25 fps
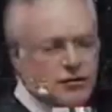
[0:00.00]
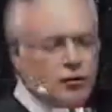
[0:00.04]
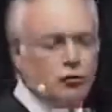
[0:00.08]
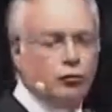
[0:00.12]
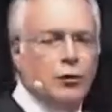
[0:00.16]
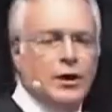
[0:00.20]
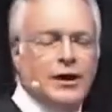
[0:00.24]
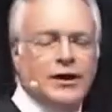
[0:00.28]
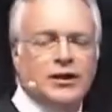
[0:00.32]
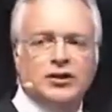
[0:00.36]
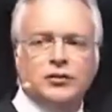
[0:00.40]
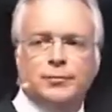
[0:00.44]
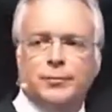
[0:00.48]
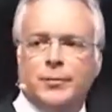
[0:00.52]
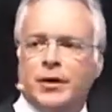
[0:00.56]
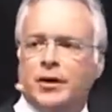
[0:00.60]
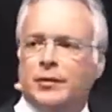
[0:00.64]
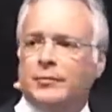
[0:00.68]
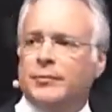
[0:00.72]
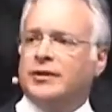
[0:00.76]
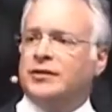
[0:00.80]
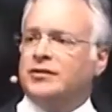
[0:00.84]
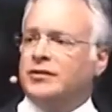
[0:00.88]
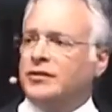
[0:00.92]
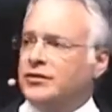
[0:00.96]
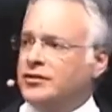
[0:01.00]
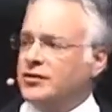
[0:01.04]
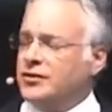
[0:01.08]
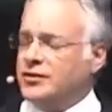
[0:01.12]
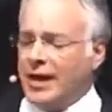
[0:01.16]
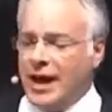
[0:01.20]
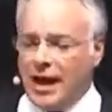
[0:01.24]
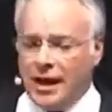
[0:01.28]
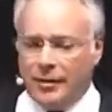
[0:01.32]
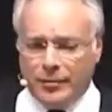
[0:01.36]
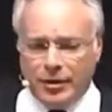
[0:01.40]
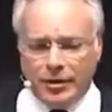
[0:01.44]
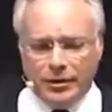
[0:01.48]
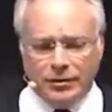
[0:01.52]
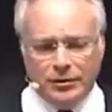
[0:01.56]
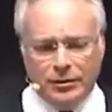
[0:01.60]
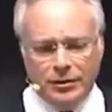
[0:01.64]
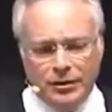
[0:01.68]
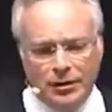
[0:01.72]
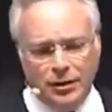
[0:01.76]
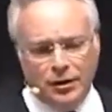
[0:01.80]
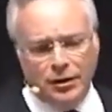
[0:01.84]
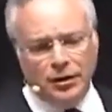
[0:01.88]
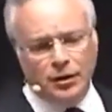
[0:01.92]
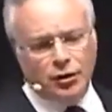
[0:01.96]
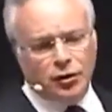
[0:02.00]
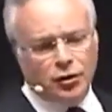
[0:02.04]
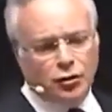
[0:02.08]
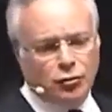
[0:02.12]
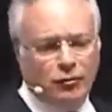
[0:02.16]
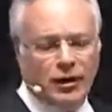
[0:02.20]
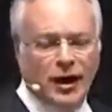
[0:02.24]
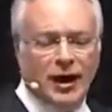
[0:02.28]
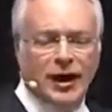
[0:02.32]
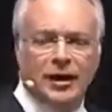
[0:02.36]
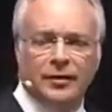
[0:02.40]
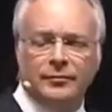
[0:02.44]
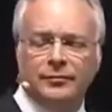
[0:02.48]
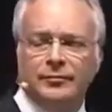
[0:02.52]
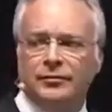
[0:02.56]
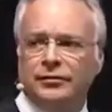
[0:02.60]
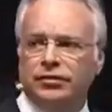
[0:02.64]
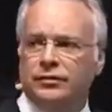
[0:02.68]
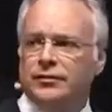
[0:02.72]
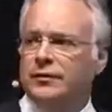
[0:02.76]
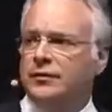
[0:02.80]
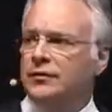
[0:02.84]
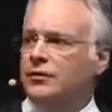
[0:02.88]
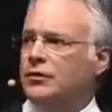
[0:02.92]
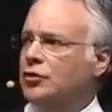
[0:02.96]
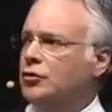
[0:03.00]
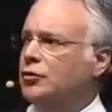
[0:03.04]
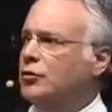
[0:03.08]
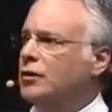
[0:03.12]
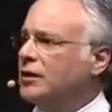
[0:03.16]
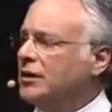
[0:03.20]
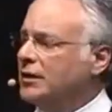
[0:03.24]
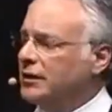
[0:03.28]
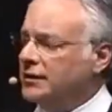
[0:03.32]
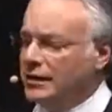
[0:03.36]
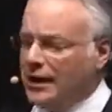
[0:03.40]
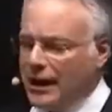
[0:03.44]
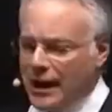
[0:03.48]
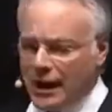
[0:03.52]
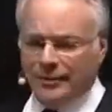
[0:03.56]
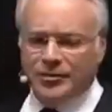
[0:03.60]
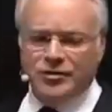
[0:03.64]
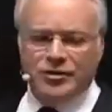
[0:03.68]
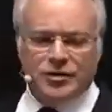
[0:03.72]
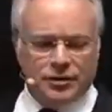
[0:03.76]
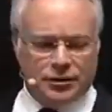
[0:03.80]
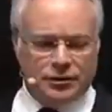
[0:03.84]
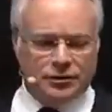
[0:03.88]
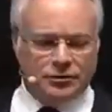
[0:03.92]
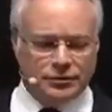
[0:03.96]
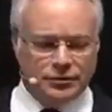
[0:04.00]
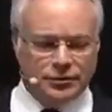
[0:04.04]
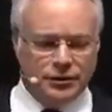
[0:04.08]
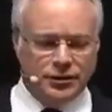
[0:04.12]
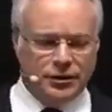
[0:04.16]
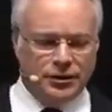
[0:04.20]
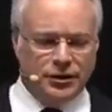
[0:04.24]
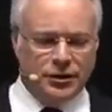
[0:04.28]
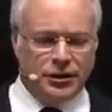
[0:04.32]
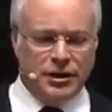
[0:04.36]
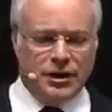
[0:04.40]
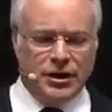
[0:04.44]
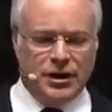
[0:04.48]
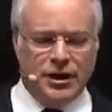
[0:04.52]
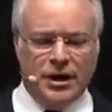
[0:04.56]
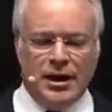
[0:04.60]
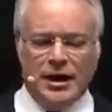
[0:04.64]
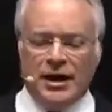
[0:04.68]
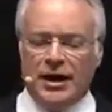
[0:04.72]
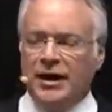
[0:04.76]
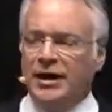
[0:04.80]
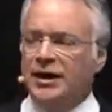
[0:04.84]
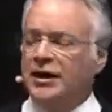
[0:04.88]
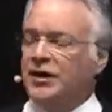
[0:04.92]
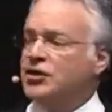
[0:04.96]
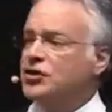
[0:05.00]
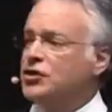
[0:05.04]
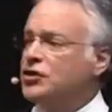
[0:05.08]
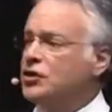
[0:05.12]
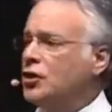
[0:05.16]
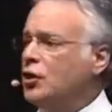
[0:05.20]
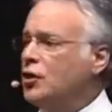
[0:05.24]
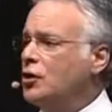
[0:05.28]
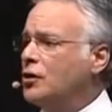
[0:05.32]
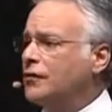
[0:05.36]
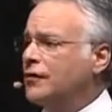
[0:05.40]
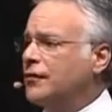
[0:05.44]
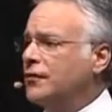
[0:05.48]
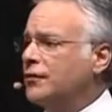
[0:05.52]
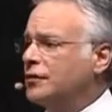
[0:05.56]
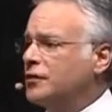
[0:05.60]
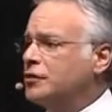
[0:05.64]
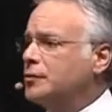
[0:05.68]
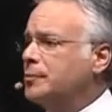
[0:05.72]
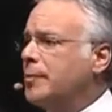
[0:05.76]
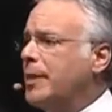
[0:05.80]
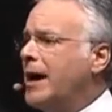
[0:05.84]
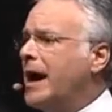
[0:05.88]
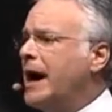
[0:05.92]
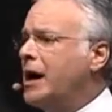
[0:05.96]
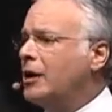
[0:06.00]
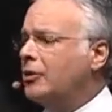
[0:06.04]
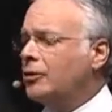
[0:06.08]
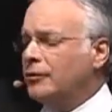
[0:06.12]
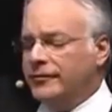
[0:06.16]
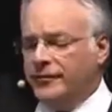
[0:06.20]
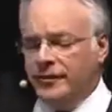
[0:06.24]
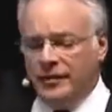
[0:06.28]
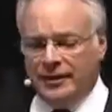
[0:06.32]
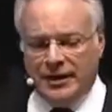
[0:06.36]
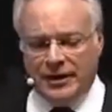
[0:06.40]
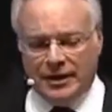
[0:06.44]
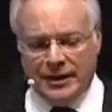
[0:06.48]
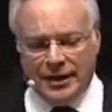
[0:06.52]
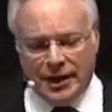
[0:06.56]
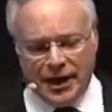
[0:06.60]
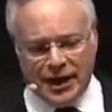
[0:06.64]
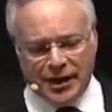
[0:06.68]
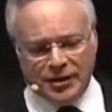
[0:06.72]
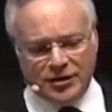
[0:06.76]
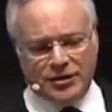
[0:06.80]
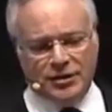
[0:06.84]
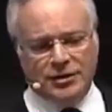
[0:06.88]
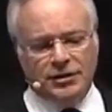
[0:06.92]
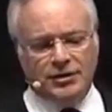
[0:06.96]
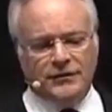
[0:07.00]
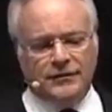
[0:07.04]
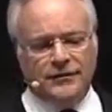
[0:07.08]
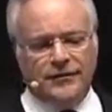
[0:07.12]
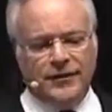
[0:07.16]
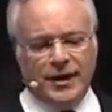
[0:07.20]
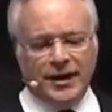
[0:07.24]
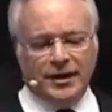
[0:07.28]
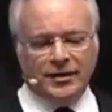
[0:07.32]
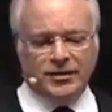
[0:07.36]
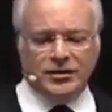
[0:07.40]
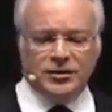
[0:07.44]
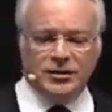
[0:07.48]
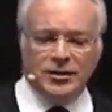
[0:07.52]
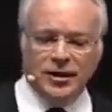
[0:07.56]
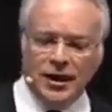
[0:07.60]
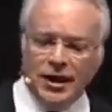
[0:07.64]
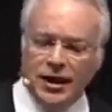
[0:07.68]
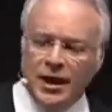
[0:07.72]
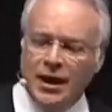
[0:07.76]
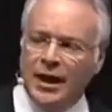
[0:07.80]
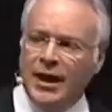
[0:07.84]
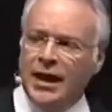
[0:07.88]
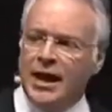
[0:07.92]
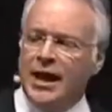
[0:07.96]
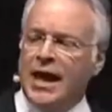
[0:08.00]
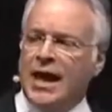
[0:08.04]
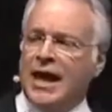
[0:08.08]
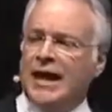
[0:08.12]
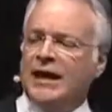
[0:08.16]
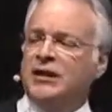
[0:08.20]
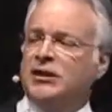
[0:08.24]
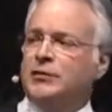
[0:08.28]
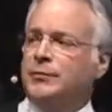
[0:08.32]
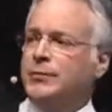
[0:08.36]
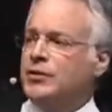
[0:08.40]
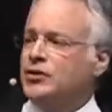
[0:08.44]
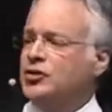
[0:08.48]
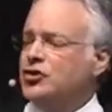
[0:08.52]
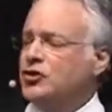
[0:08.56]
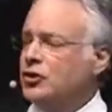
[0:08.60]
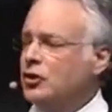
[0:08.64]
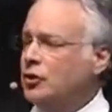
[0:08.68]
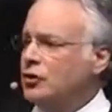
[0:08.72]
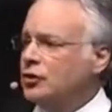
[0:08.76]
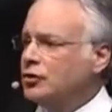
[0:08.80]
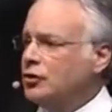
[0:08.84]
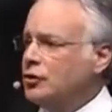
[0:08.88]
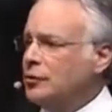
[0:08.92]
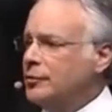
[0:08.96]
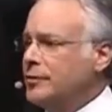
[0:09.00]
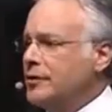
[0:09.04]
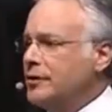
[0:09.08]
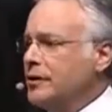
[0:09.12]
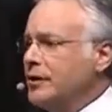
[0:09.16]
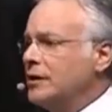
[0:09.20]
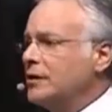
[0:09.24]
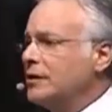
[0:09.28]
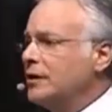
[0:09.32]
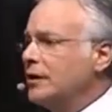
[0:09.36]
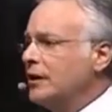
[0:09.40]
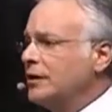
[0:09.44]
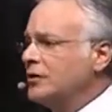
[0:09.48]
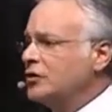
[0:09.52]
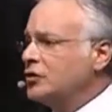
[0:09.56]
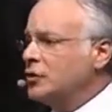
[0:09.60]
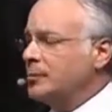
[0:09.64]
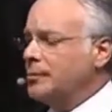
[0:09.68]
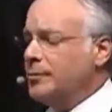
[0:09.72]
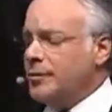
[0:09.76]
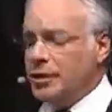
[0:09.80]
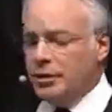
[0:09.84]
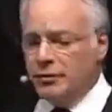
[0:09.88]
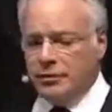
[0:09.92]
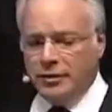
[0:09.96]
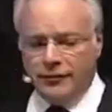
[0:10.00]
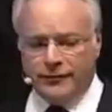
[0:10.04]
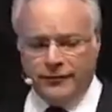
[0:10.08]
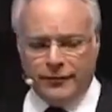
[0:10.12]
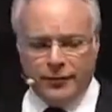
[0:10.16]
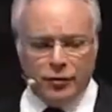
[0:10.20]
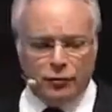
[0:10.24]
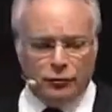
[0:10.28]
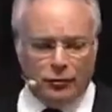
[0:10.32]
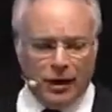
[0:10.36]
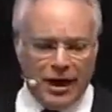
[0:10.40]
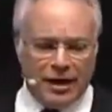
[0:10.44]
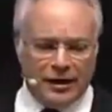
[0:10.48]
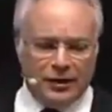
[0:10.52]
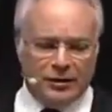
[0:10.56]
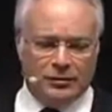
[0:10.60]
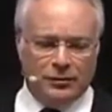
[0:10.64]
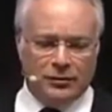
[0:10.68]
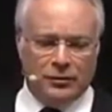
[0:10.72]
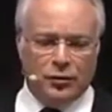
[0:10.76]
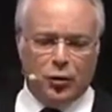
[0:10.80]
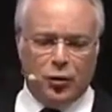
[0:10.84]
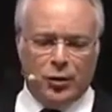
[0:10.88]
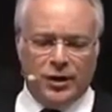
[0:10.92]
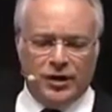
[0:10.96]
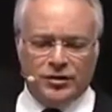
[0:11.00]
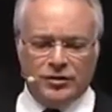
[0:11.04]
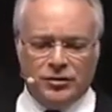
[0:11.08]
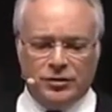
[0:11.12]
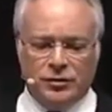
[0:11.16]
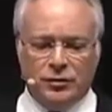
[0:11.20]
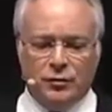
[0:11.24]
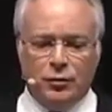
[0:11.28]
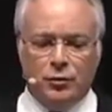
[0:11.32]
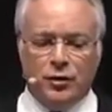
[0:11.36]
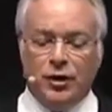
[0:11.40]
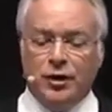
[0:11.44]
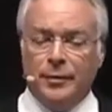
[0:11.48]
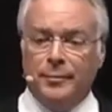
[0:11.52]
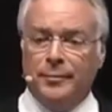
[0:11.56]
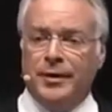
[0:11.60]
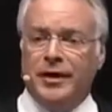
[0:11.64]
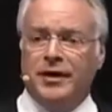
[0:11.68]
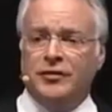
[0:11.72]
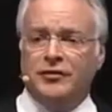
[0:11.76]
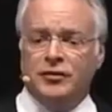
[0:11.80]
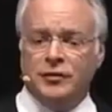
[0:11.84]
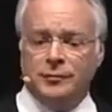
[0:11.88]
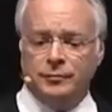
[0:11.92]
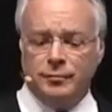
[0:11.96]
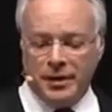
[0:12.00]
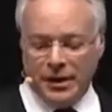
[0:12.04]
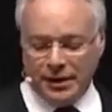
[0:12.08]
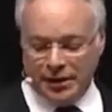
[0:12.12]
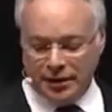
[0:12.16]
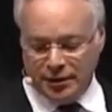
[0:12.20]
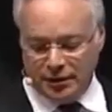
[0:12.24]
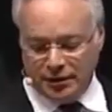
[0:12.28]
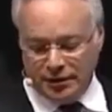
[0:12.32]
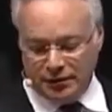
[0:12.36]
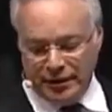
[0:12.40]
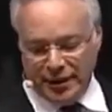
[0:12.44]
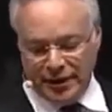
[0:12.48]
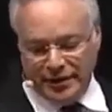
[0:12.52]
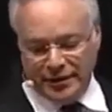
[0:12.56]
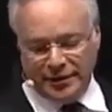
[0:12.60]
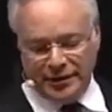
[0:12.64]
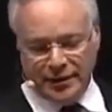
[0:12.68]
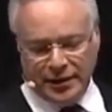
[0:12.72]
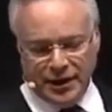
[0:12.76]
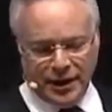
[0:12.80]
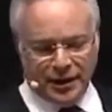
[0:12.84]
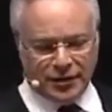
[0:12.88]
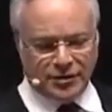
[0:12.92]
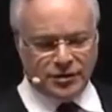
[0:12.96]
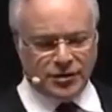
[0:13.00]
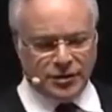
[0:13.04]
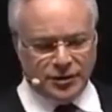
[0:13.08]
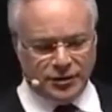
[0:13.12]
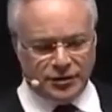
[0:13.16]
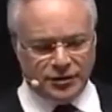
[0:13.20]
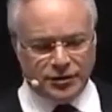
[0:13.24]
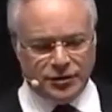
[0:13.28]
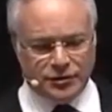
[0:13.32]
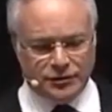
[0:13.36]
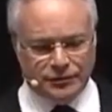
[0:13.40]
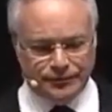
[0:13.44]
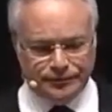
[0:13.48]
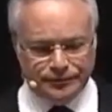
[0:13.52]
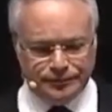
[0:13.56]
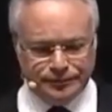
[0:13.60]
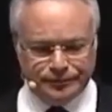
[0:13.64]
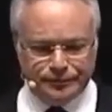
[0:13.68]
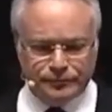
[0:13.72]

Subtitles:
gives a reddish pigment to salmon, crab, krill, and lobster. It is known for its powerful antioxidant effects and has been shown to be a superior free radical quencher when compared to many other antioxidants.